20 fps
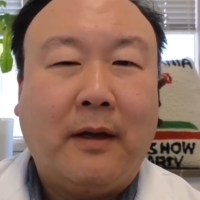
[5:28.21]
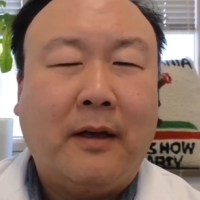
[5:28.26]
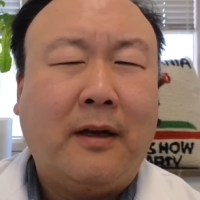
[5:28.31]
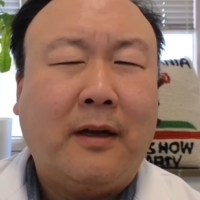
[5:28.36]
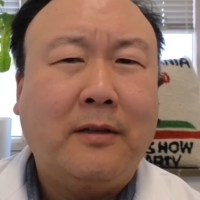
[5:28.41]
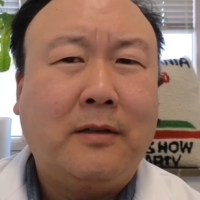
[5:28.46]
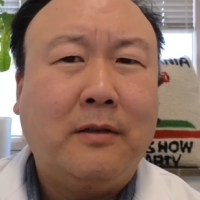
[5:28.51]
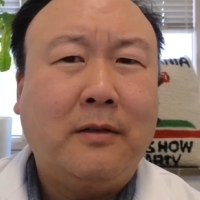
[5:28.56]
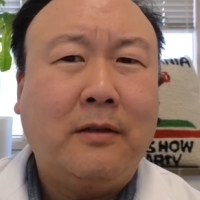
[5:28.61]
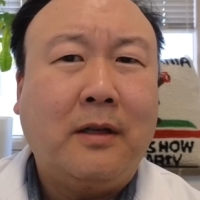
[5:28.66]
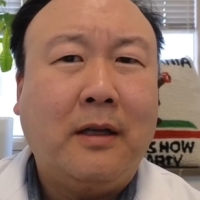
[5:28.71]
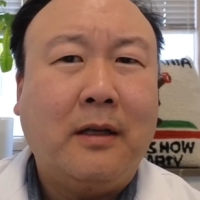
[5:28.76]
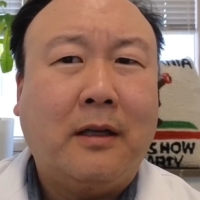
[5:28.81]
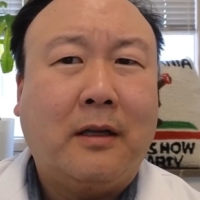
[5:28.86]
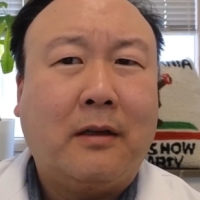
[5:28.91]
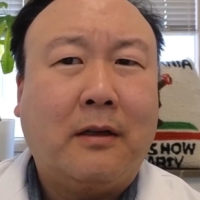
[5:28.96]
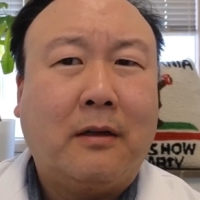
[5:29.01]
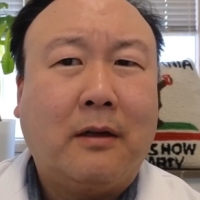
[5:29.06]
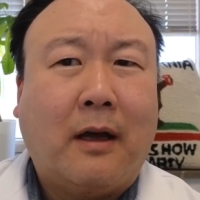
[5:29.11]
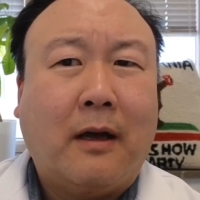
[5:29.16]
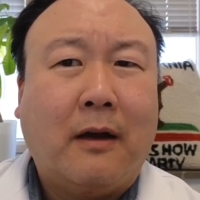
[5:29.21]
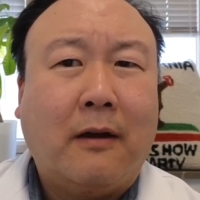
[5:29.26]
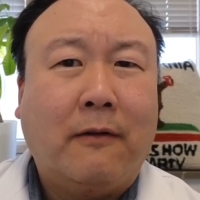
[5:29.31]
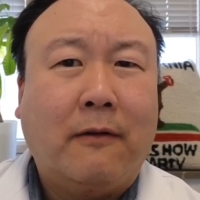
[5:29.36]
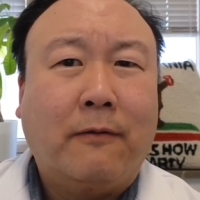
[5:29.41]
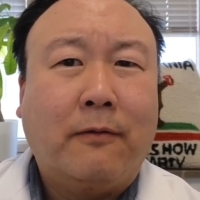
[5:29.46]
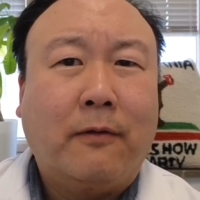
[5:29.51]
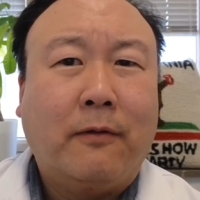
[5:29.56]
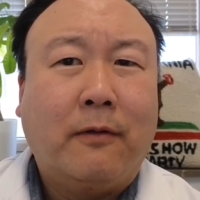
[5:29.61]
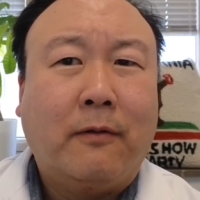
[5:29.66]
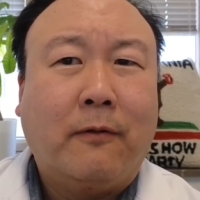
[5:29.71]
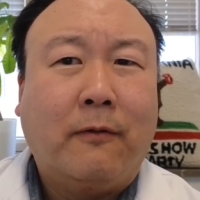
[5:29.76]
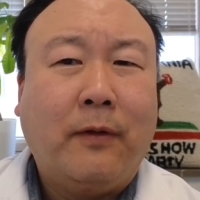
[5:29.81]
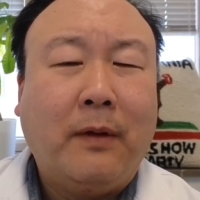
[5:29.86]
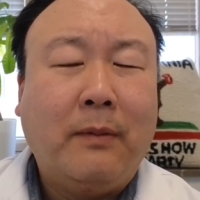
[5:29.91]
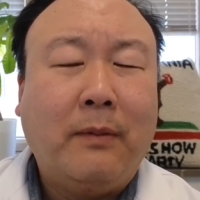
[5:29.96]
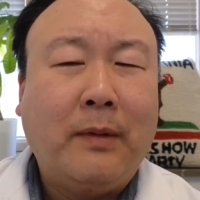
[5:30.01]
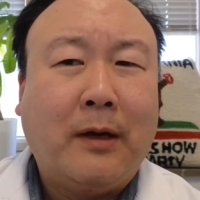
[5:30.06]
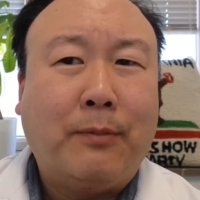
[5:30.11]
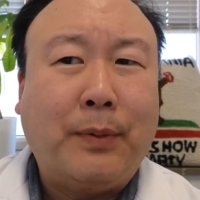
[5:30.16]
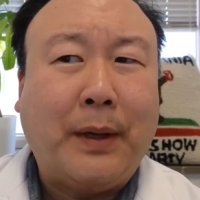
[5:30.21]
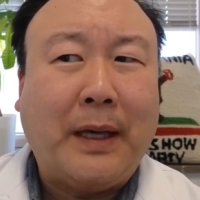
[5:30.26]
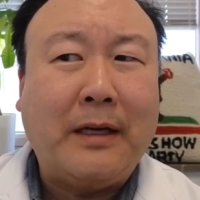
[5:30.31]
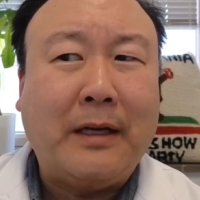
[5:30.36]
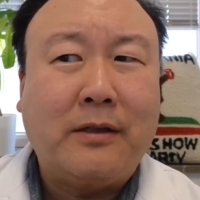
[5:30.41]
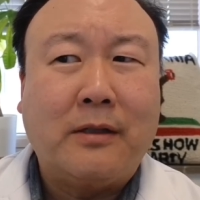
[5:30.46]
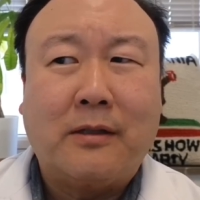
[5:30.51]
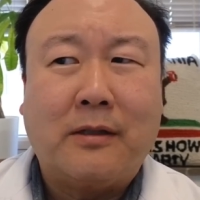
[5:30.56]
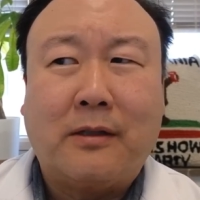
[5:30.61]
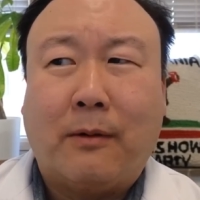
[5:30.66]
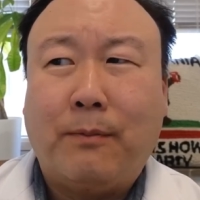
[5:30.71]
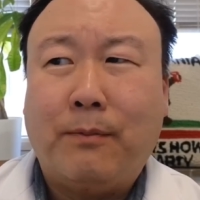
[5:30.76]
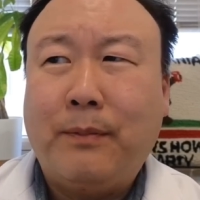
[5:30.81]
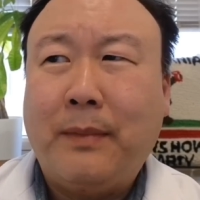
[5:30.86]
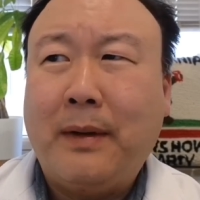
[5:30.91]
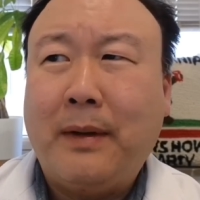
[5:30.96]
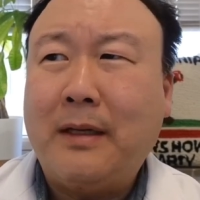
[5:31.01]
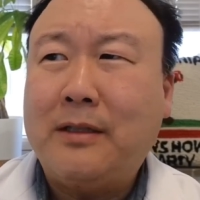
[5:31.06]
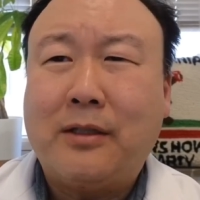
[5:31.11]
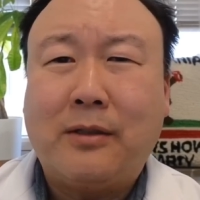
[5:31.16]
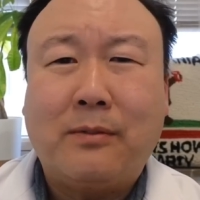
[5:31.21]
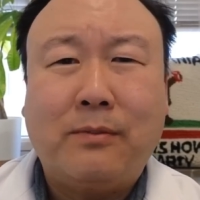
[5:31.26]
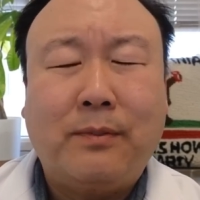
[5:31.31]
And I do think that a lot of female patients are much,